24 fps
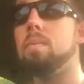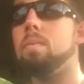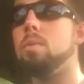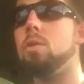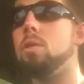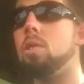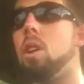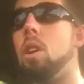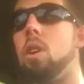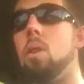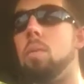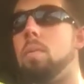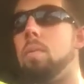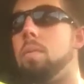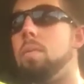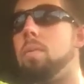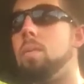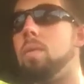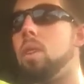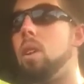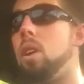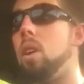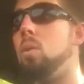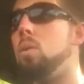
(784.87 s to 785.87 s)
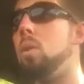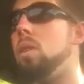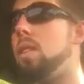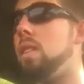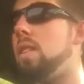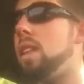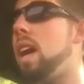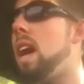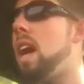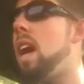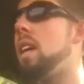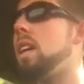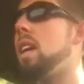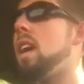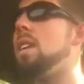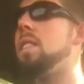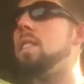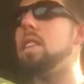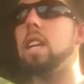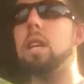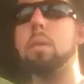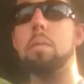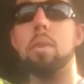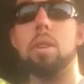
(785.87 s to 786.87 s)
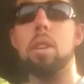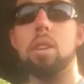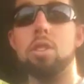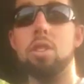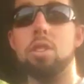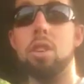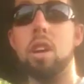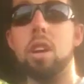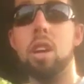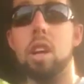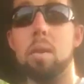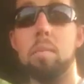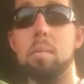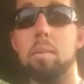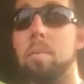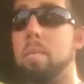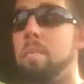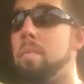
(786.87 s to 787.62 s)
So, with that, I think I'm going to shut up.